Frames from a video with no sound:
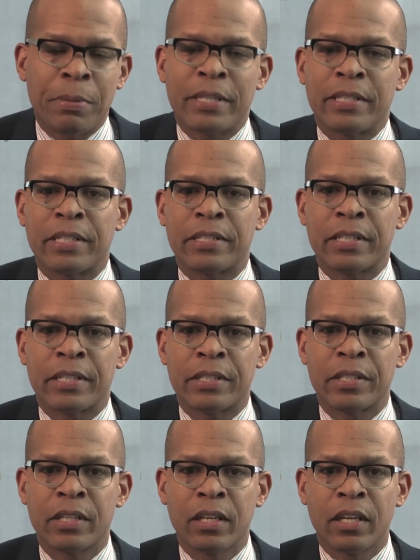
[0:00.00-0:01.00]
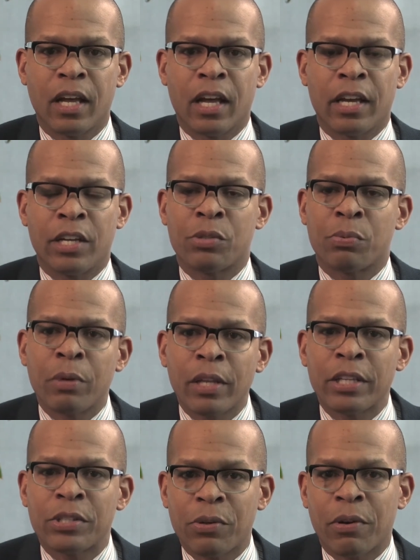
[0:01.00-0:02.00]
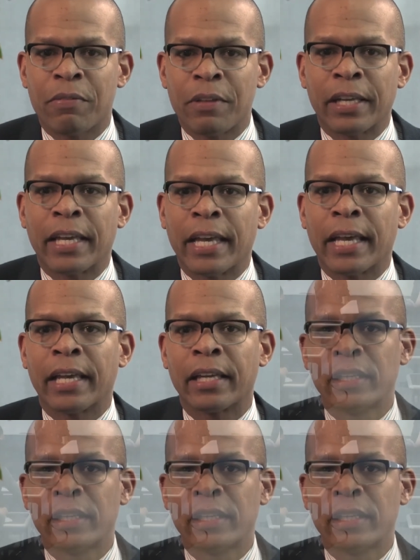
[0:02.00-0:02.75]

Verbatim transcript: businesses is really sort of the key.